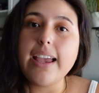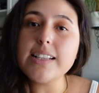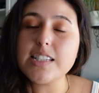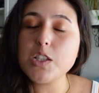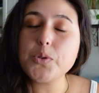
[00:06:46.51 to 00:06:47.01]

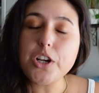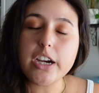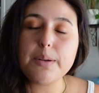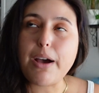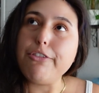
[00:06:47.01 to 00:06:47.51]
And since we're
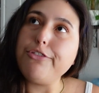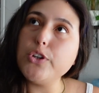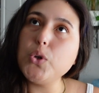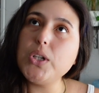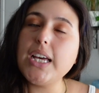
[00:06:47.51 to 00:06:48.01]
talking about
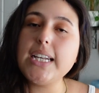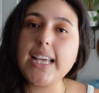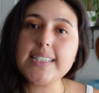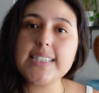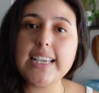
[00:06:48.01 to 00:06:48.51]
food,
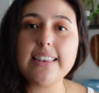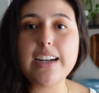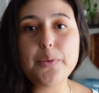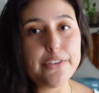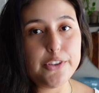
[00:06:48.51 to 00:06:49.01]
next thing that
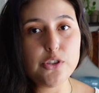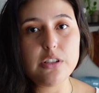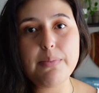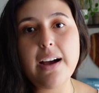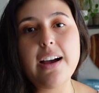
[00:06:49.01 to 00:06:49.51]
I refuse
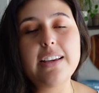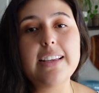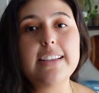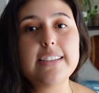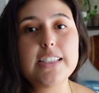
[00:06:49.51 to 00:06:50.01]
to buy
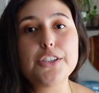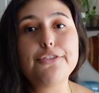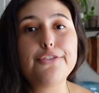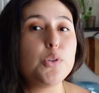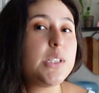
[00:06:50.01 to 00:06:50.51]
is
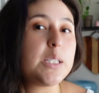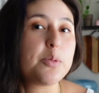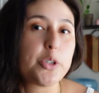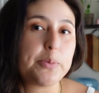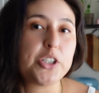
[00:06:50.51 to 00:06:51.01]
food
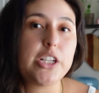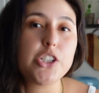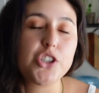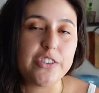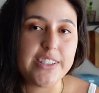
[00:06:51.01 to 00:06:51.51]
subscription
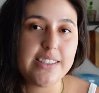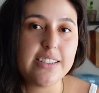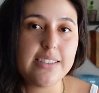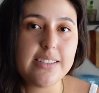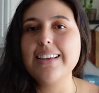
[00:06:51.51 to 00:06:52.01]

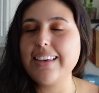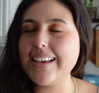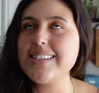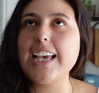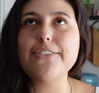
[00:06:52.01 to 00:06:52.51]
services.
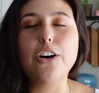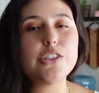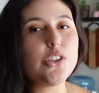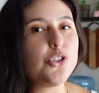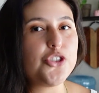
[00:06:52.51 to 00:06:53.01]
Yes, I've
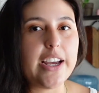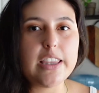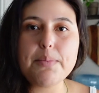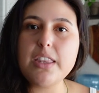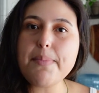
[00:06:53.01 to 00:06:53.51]
also tried
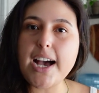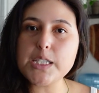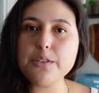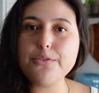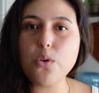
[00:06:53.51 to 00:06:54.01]
them in the
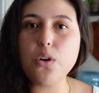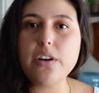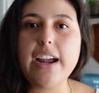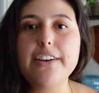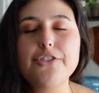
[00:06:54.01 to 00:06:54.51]
past
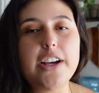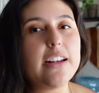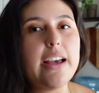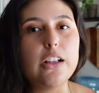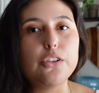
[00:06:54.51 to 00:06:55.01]
before. I've
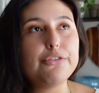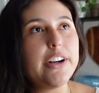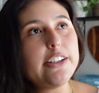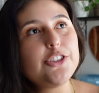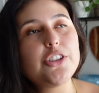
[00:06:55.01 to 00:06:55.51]
tried
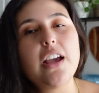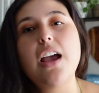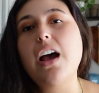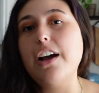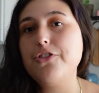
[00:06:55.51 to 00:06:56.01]
HelloFresh,
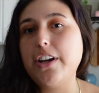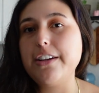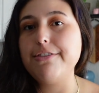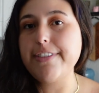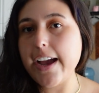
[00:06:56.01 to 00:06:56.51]
I've
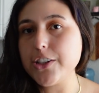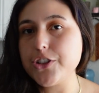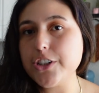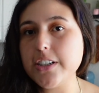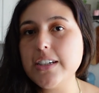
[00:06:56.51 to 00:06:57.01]
tried
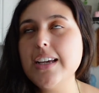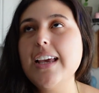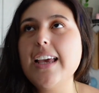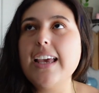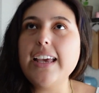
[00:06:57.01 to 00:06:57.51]
Factor,
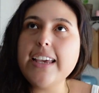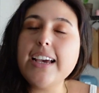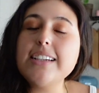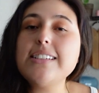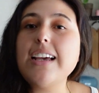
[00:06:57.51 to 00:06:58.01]

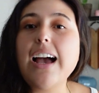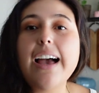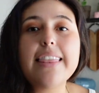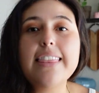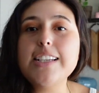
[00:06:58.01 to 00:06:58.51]
and
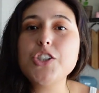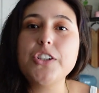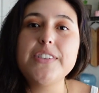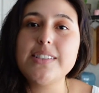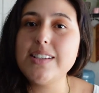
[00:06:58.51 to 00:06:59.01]
these
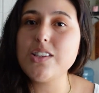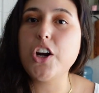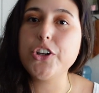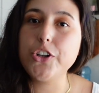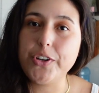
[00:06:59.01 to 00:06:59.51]
services
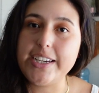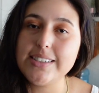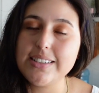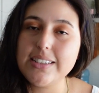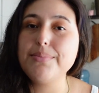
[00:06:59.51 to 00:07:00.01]
are
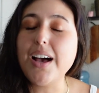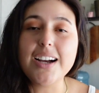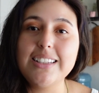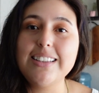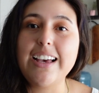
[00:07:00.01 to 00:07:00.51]
great. Not
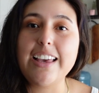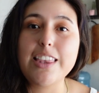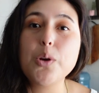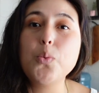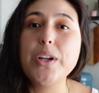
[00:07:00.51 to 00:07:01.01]
lie,
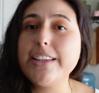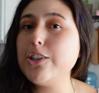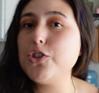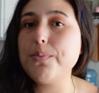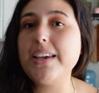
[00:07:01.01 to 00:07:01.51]
they really
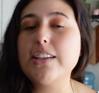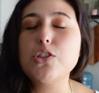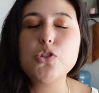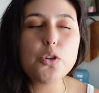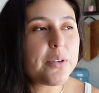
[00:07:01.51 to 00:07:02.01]
do make it
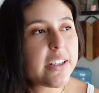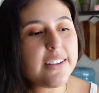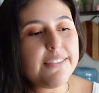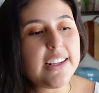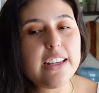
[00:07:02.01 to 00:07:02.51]
super
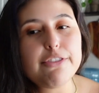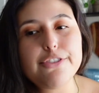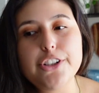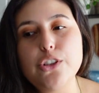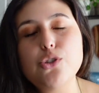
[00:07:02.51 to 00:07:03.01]
convenient
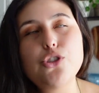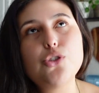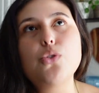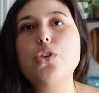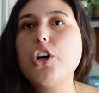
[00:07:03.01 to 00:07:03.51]
for you
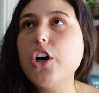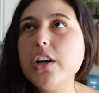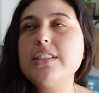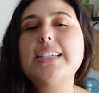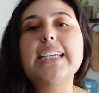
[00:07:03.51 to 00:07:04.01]
to
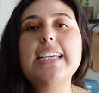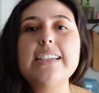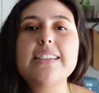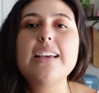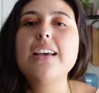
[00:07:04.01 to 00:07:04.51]
cook, to eat.